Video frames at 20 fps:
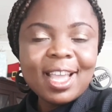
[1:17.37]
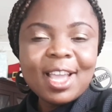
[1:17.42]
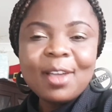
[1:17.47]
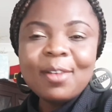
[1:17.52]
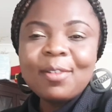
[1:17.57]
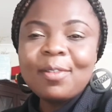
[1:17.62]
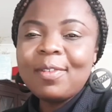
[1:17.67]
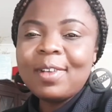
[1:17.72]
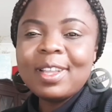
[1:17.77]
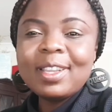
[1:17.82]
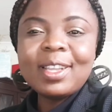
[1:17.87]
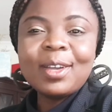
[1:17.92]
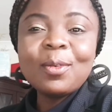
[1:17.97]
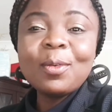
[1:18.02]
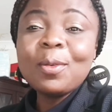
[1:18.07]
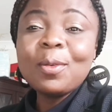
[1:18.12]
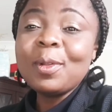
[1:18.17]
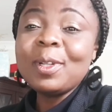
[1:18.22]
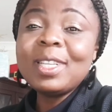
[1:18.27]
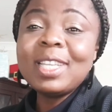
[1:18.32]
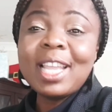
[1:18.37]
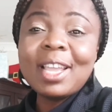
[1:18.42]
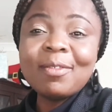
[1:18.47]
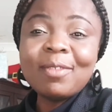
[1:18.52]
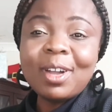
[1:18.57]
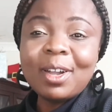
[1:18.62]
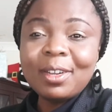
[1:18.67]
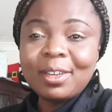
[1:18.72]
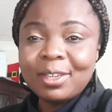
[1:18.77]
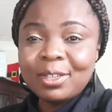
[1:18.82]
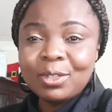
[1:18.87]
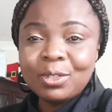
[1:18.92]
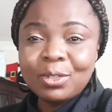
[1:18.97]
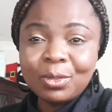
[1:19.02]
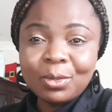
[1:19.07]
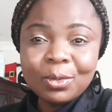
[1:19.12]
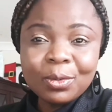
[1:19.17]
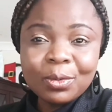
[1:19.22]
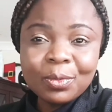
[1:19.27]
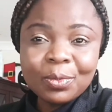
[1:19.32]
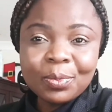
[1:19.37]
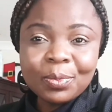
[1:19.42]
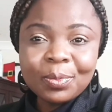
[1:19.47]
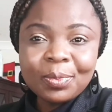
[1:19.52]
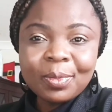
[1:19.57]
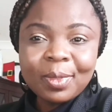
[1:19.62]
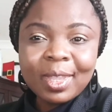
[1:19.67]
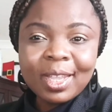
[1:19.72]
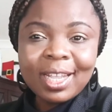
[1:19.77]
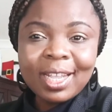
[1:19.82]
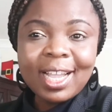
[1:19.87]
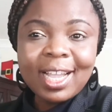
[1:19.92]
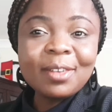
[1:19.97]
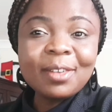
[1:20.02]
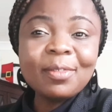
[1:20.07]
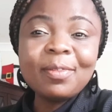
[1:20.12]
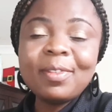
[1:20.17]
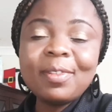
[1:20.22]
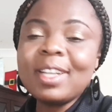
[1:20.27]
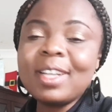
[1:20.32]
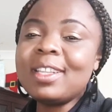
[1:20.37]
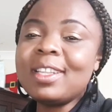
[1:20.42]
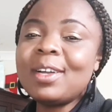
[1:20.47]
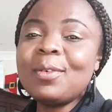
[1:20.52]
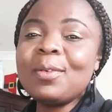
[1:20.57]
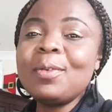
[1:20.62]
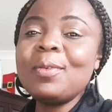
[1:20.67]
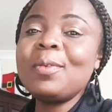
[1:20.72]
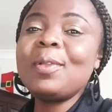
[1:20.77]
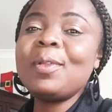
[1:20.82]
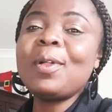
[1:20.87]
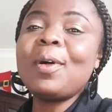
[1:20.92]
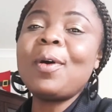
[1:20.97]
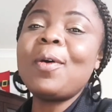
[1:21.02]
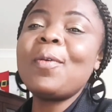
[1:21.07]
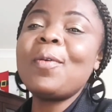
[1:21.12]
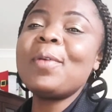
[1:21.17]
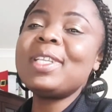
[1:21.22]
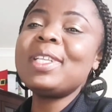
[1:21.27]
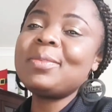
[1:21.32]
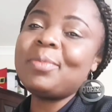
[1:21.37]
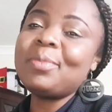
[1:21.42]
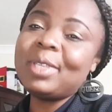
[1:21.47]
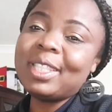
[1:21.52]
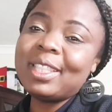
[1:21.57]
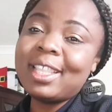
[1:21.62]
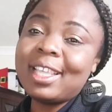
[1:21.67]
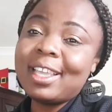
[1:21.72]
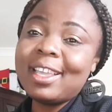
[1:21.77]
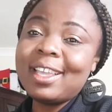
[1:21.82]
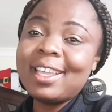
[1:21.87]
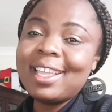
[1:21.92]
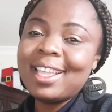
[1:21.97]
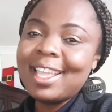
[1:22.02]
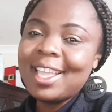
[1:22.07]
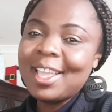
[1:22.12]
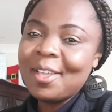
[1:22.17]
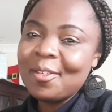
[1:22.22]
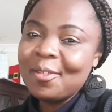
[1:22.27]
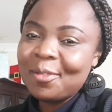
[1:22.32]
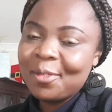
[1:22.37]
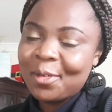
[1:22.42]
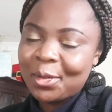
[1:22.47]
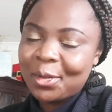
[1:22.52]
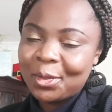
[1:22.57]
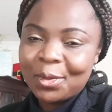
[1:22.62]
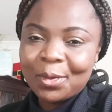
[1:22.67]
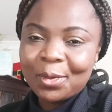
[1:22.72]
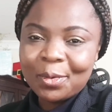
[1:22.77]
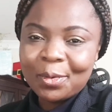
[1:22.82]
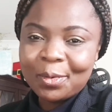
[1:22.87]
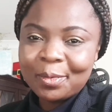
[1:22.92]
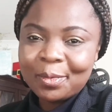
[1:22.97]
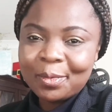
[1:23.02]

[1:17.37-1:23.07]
a father who will never hurt you, and a father who will always be there for you.